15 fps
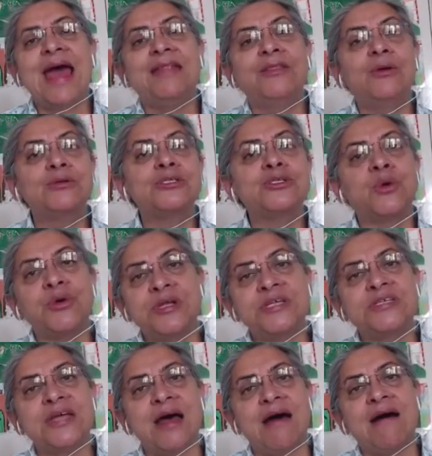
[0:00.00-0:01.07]
and those
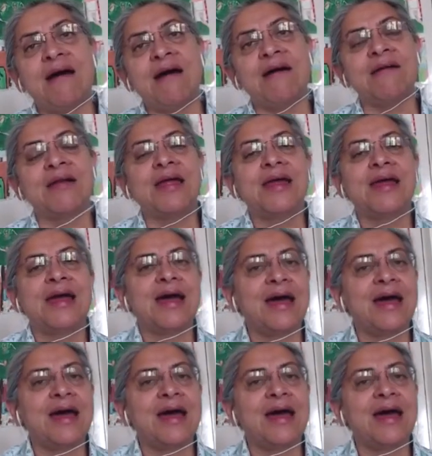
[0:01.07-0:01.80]
stories are